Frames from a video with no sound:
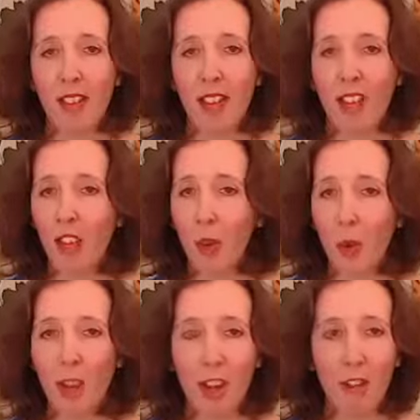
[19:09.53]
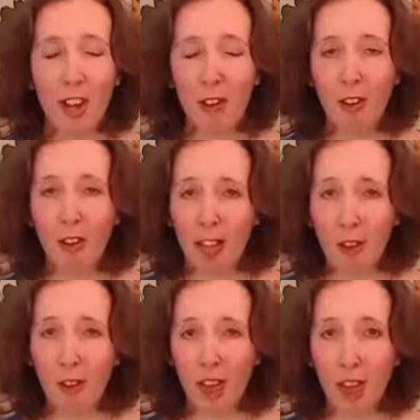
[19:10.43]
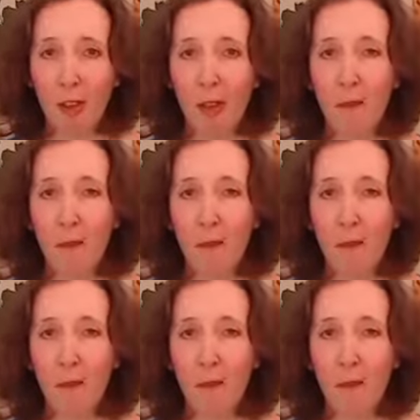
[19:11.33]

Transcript: You don't have to have your life together.